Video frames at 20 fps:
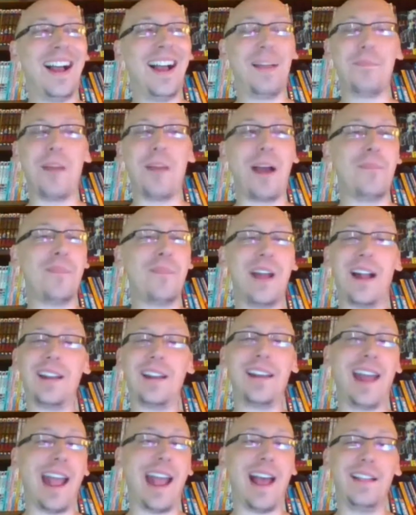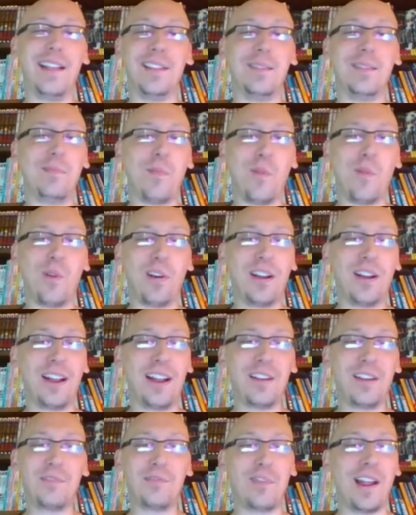I'm not an Alan Moore
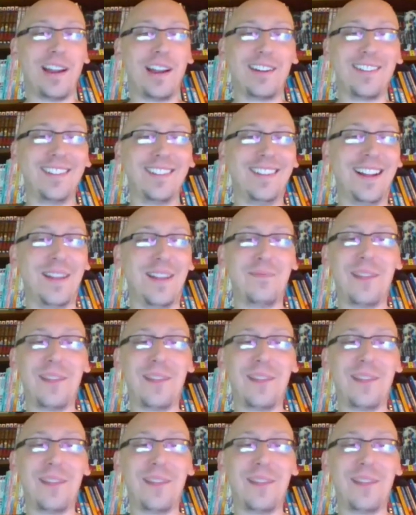kind of writer. I'm